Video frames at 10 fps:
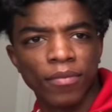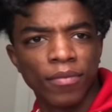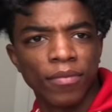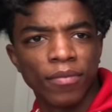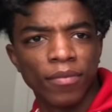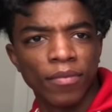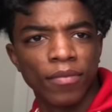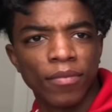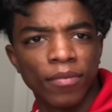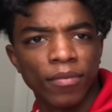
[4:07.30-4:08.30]

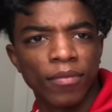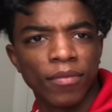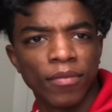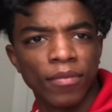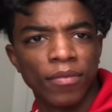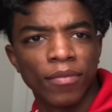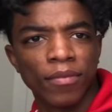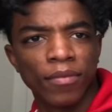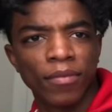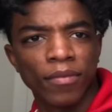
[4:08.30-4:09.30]

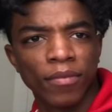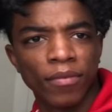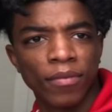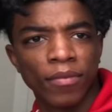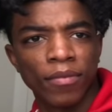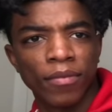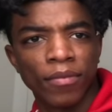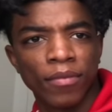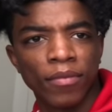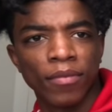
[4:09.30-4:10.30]

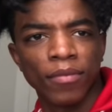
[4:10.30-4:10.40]
(silent)